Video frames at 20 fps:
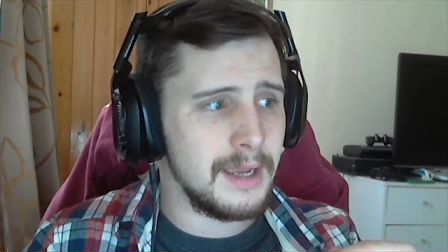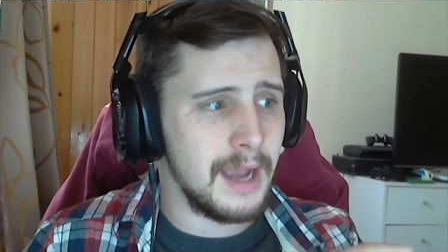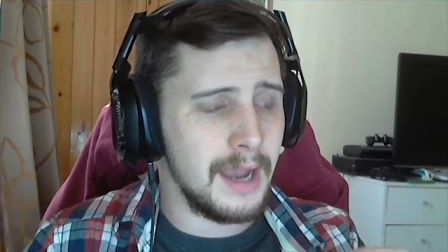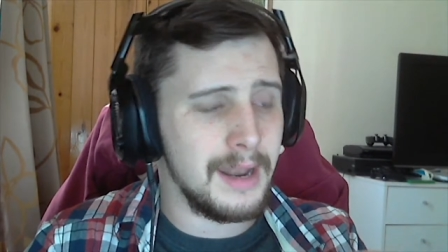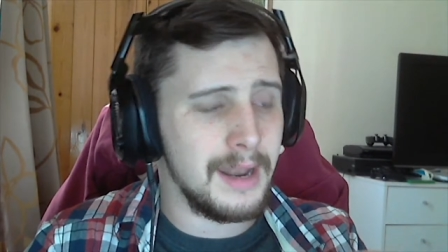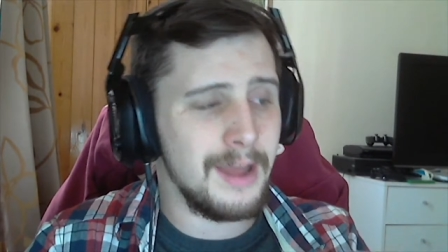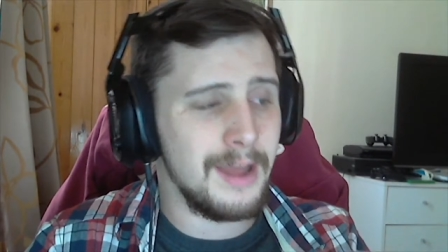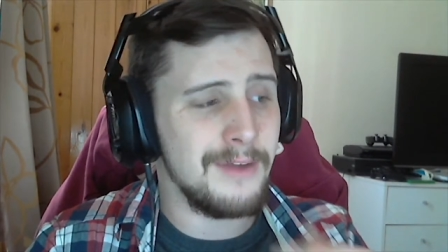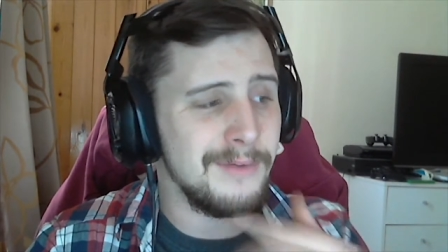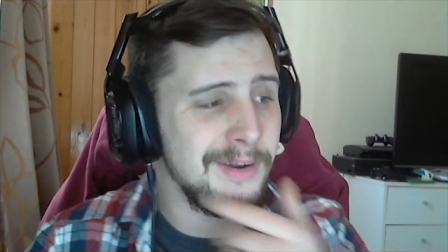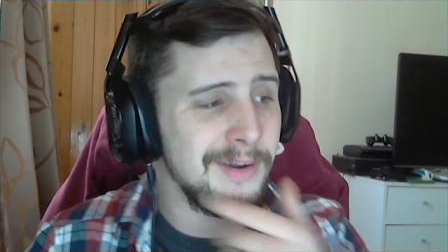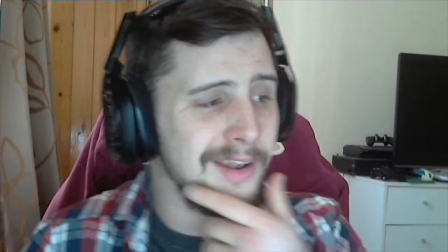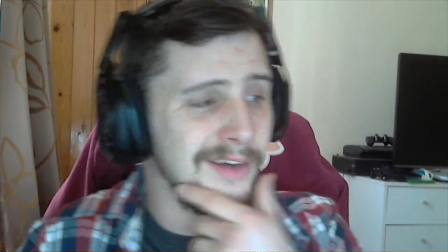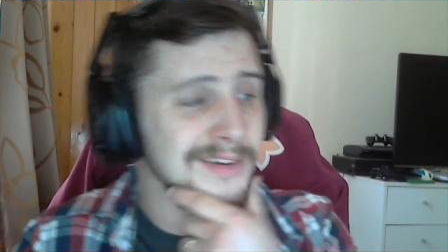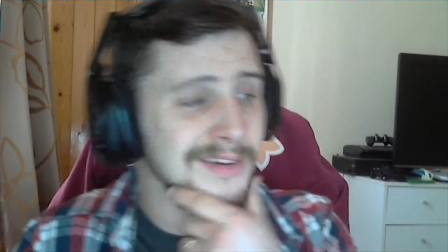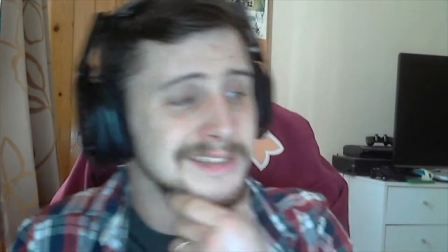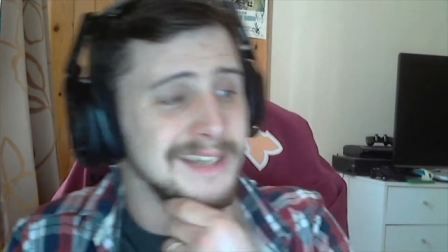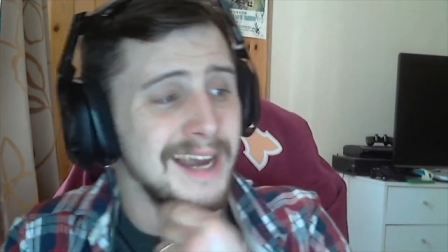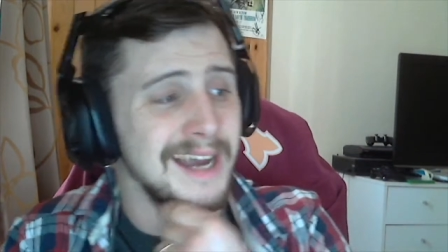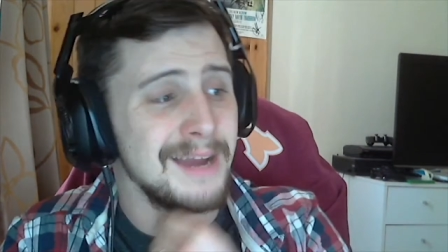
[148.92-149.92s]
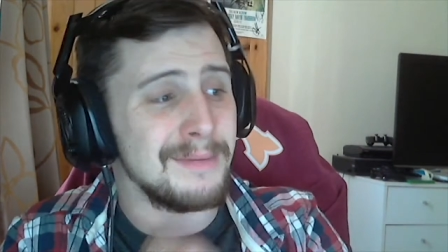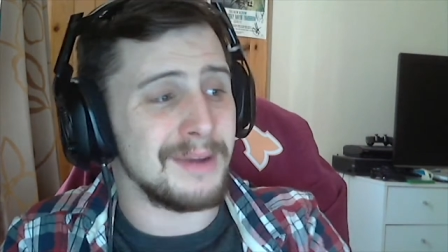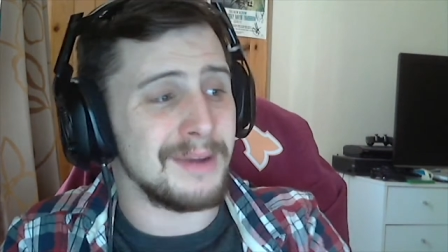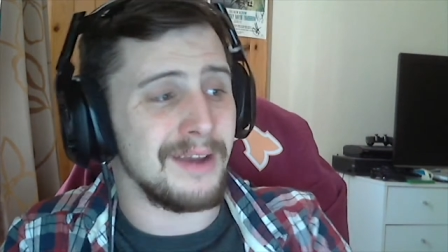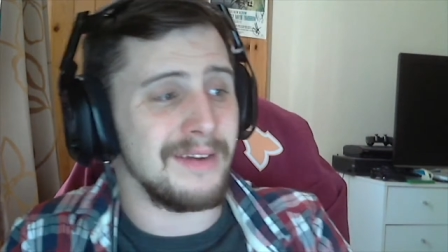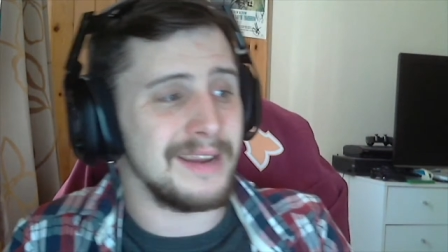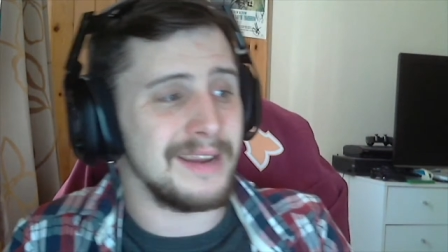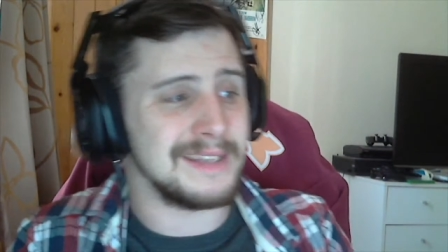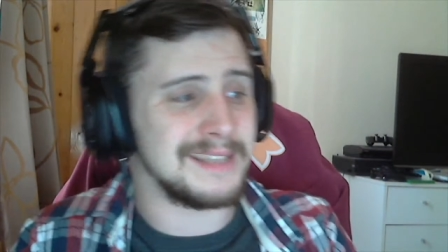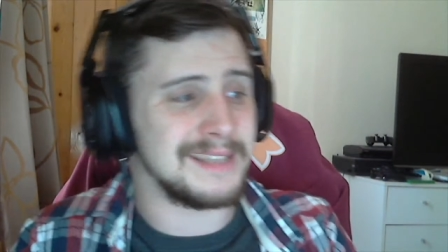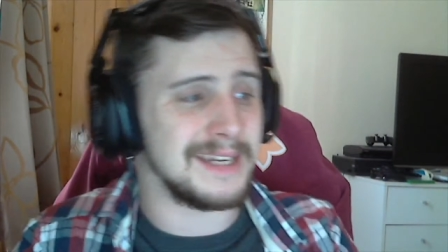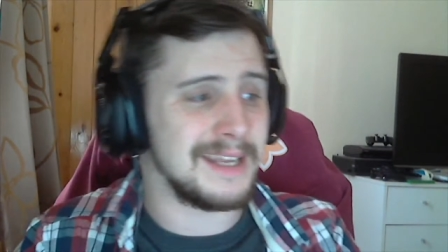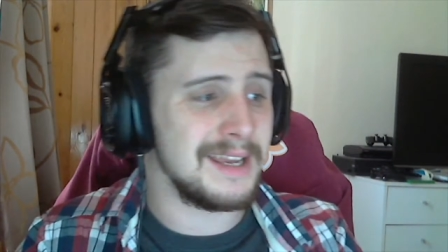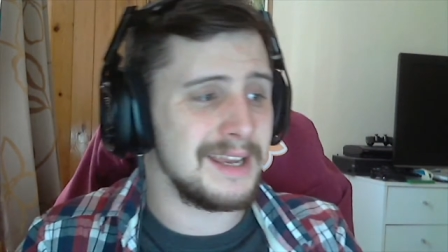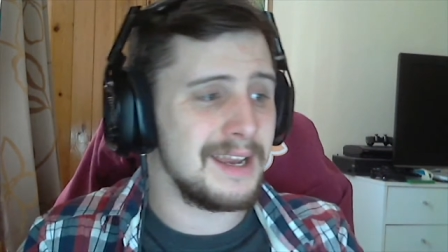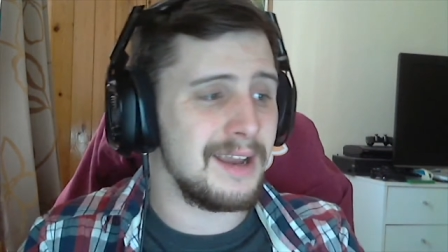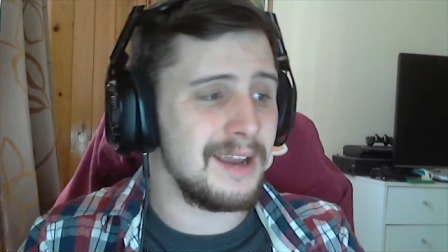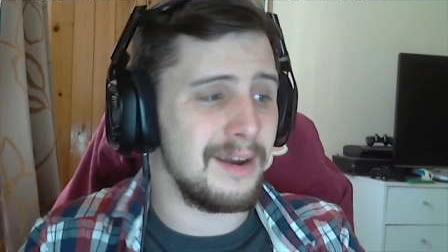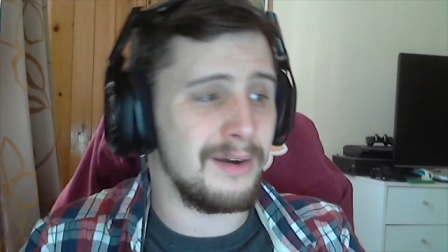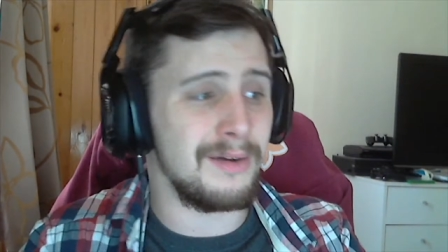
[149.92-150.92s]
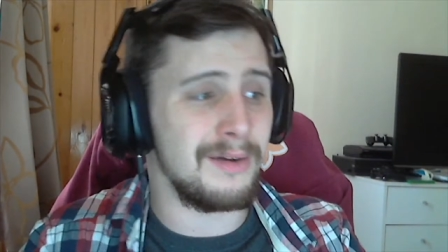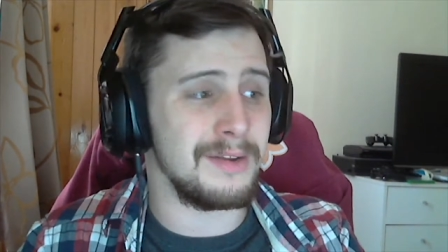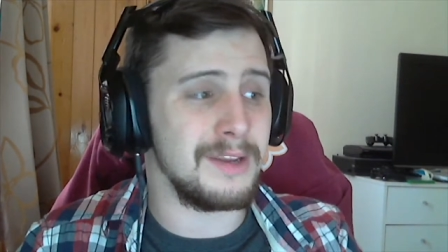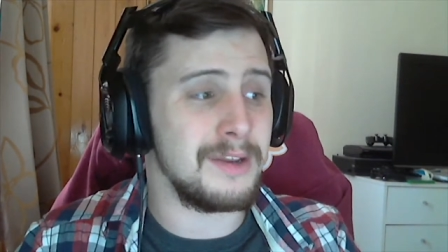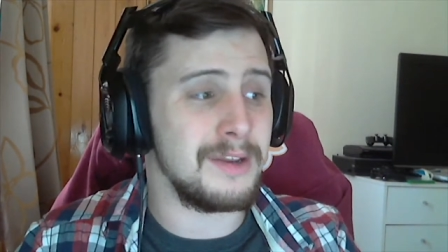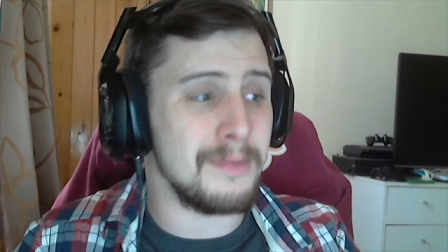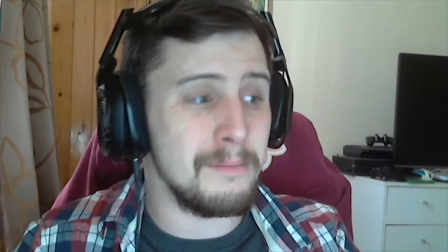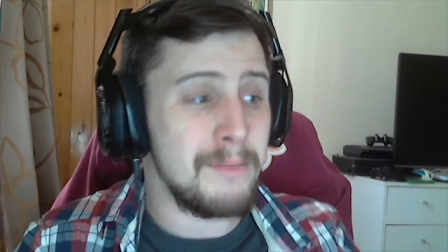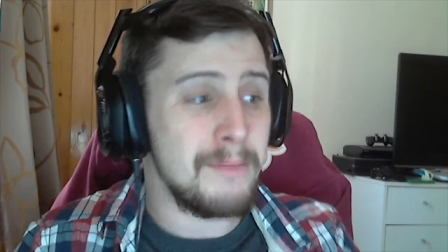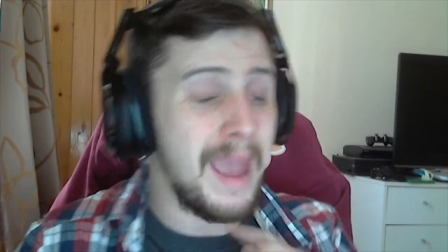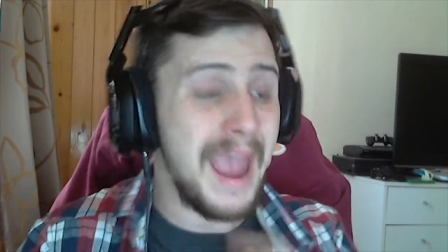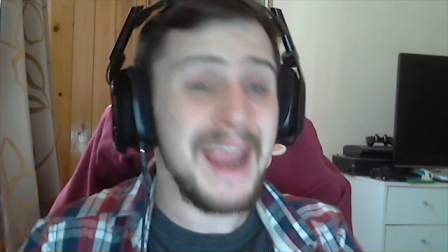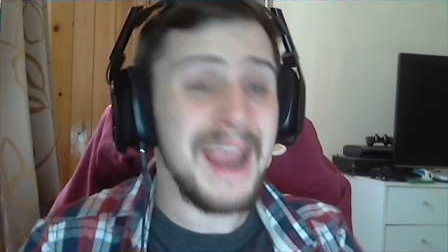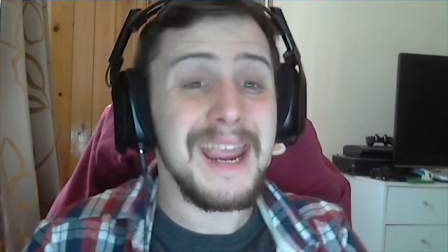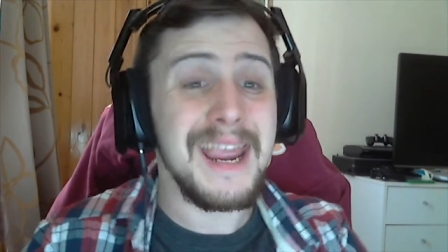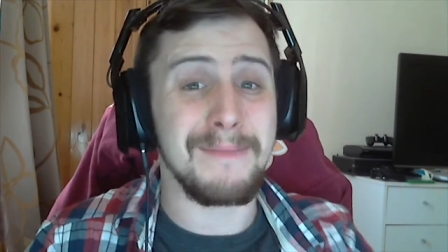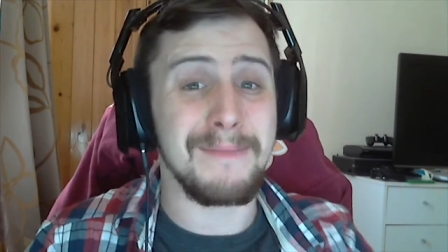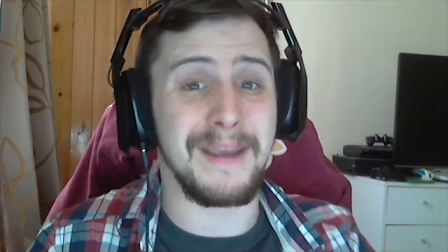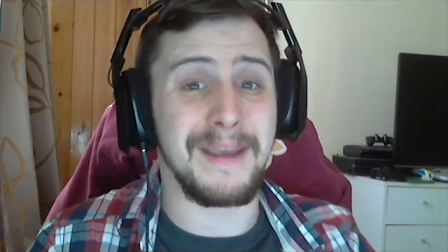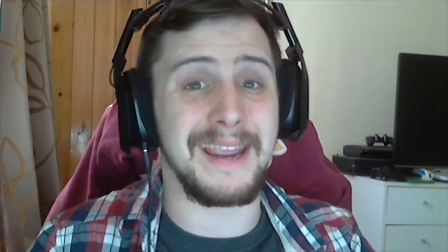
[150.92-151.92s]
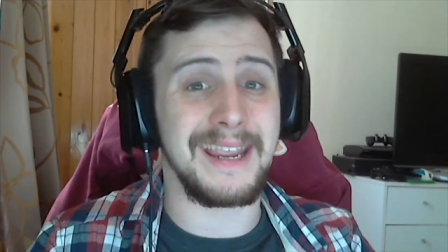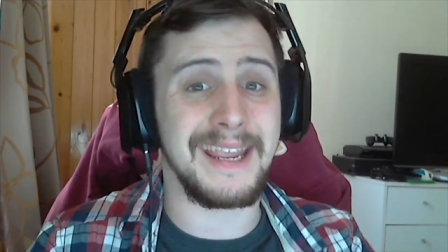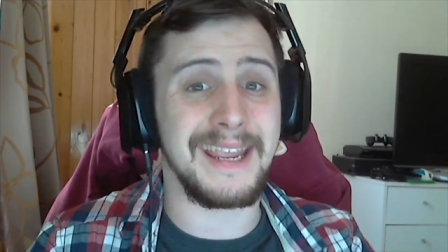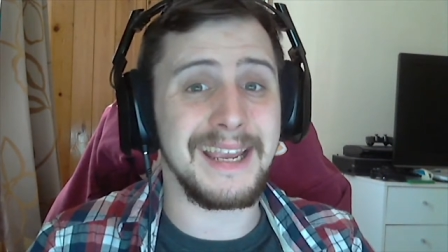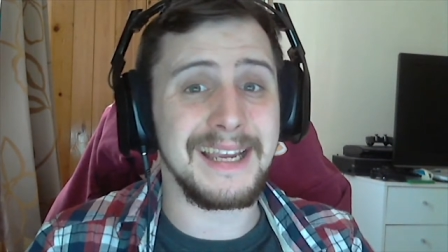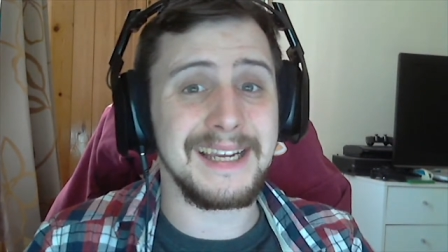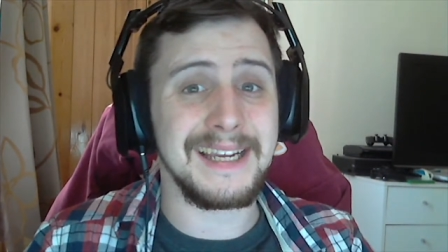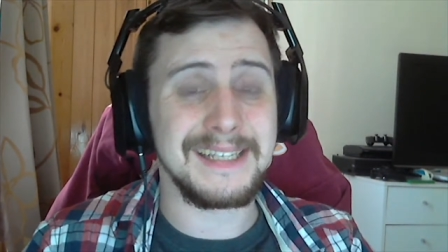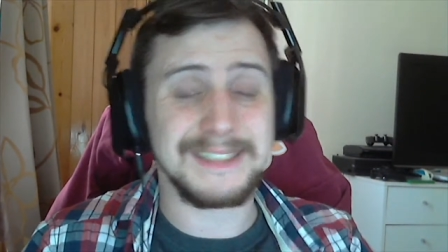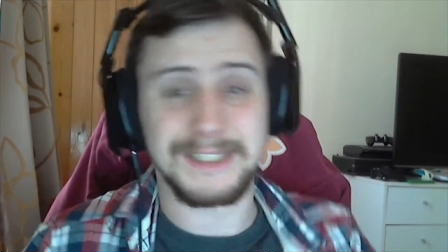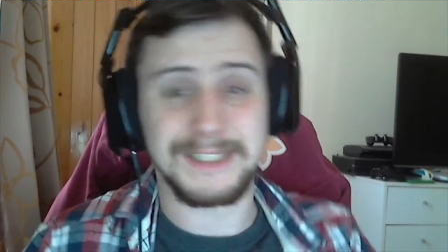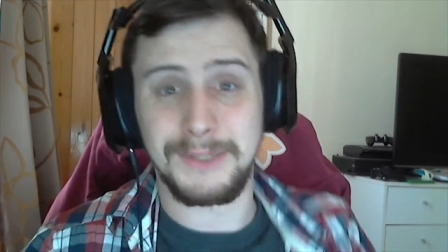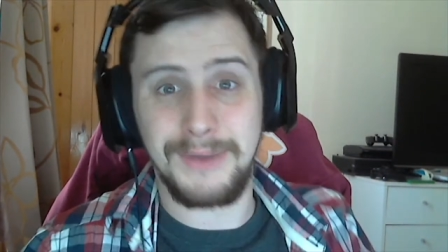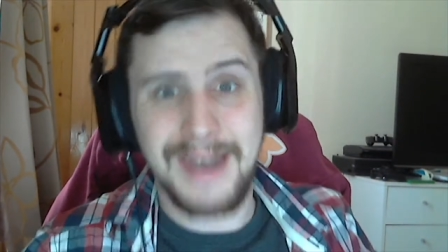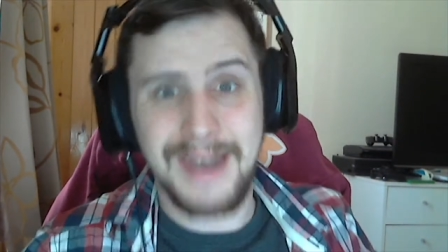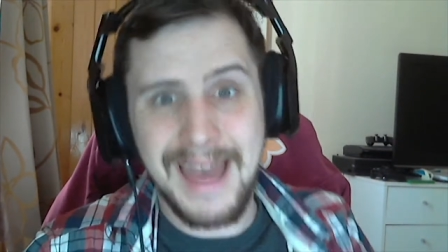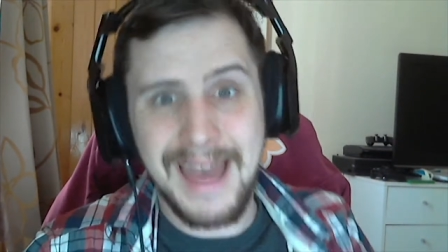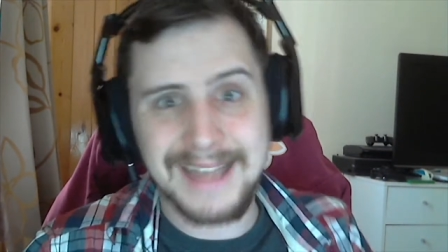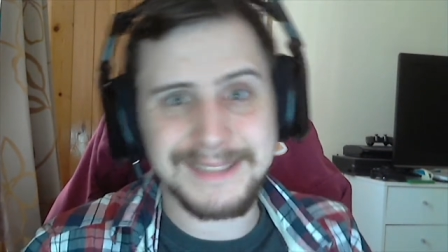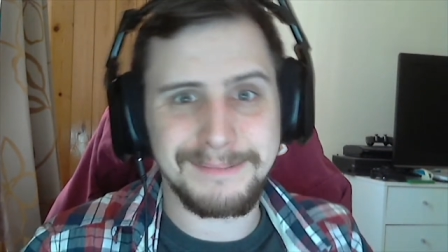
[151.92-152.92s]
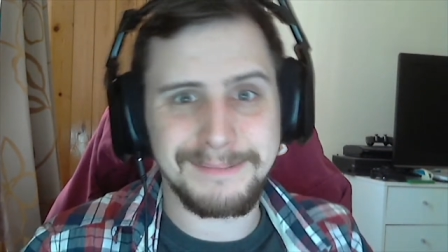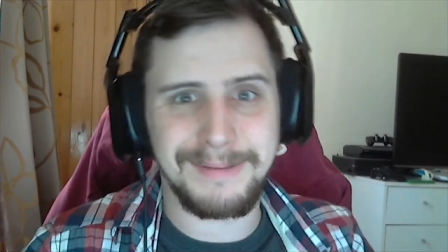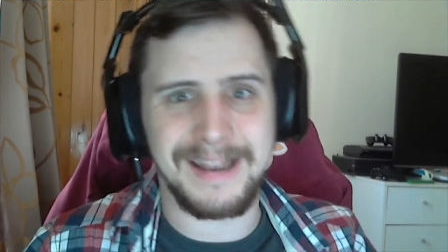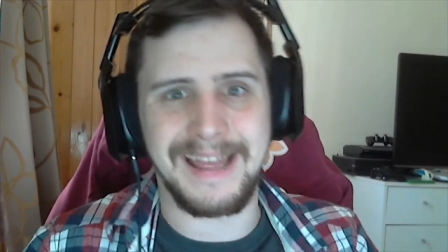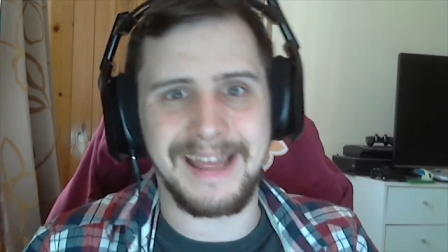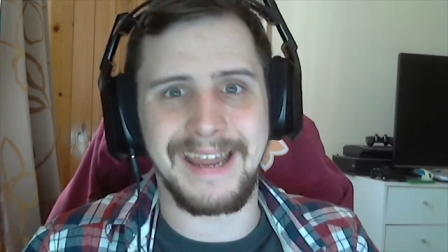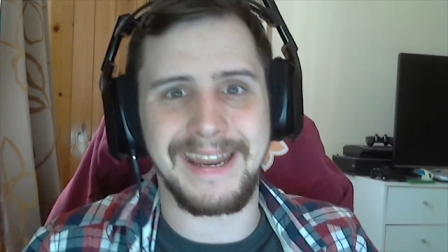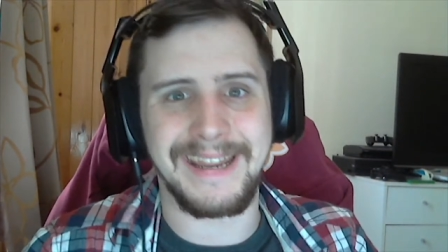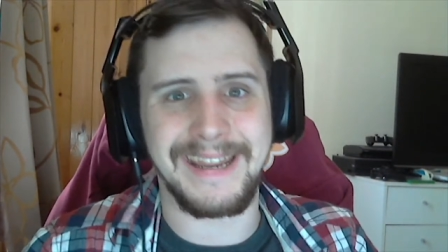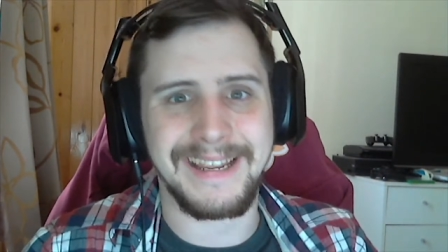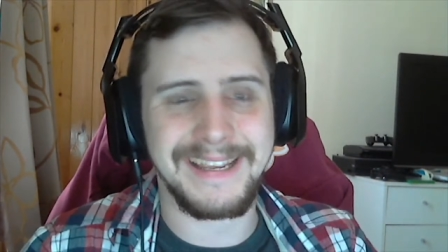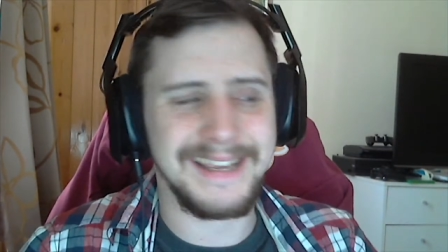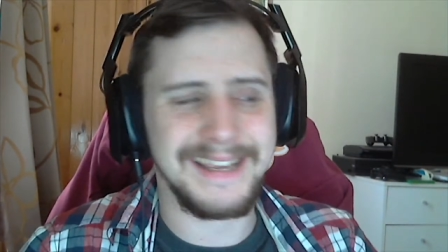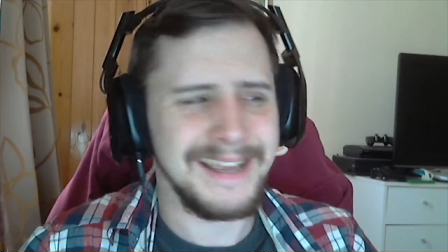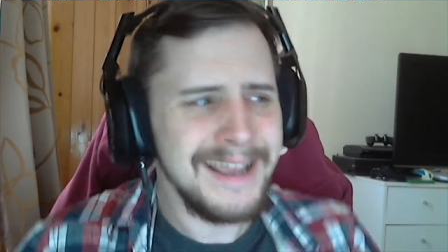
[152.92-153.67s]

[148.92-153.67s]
I know a long time ago he said, oh, you can pay me to do a Let's Play.